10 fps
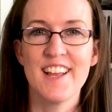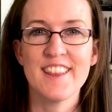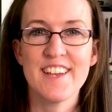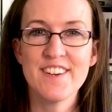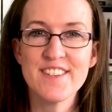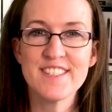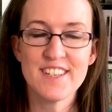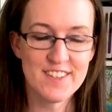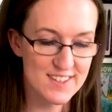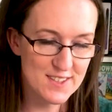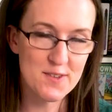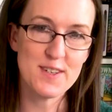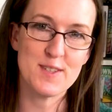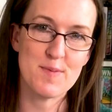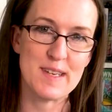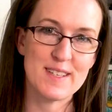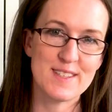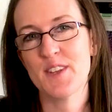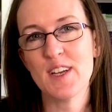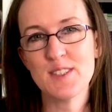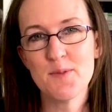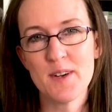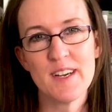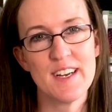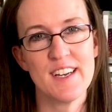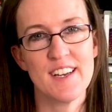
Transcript: Later this year, there's going to be. Not to worry.